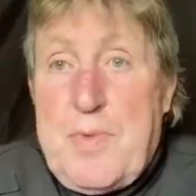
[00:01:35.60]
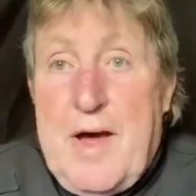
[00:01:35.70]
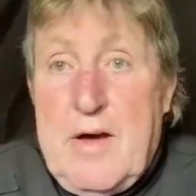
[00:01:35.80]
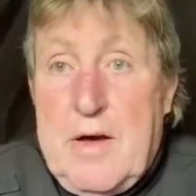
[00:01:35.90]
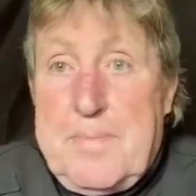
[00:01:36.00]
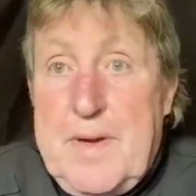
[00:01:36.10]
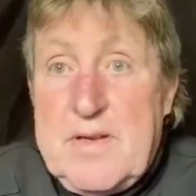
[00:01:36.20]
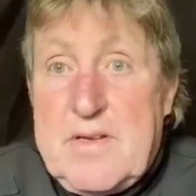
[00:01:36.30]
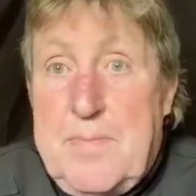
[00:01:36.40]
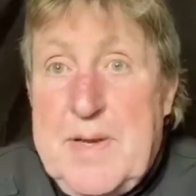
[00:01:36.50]
that up
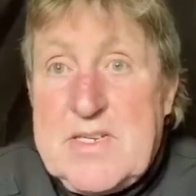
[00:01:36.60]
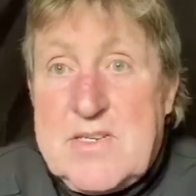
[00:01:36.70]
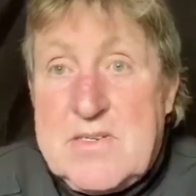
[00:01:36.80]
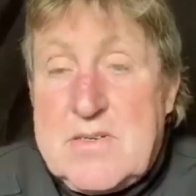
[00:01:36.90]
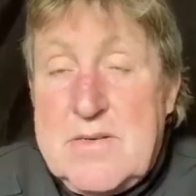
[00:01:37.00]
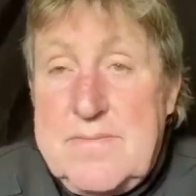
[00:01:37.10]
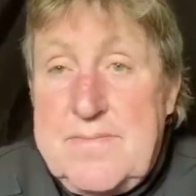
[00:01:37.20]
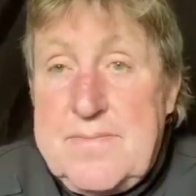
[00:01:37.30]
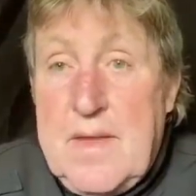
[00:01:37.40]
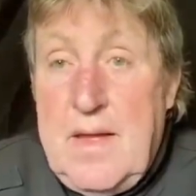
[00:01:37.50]
into pieces,
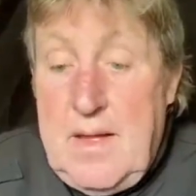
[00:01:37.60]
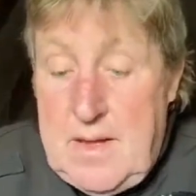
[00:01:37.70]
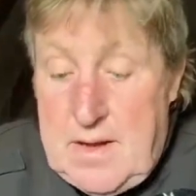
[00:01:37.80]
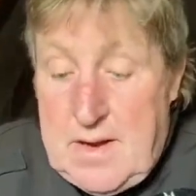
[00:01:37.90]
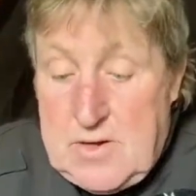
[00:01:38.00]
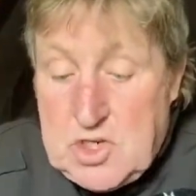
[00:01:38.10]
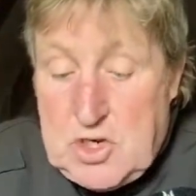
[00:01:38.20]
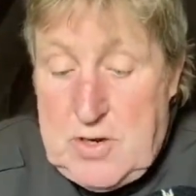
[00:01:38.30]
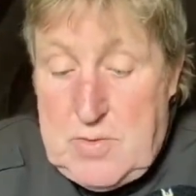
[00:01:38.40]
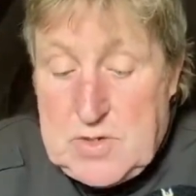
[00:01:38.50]
and I'll
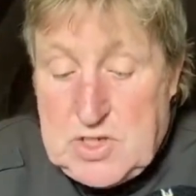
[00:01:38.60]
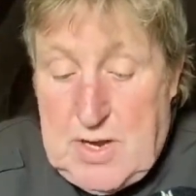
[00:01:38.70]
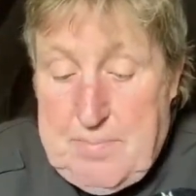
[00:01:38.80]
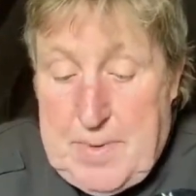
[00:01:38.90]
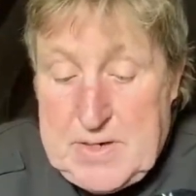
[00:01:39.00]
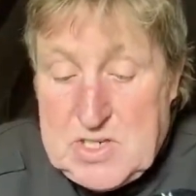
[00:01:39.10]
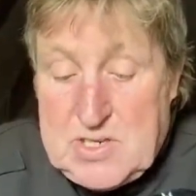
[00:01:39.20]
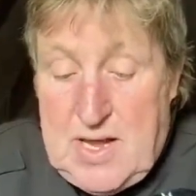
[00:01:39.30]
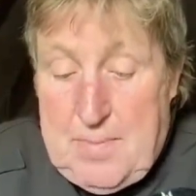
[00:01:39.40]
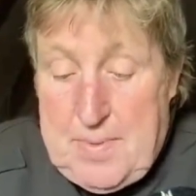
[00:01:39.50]
show you a step by
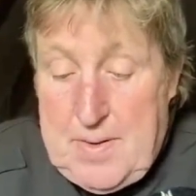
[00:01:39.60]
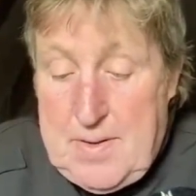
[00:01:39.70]
step.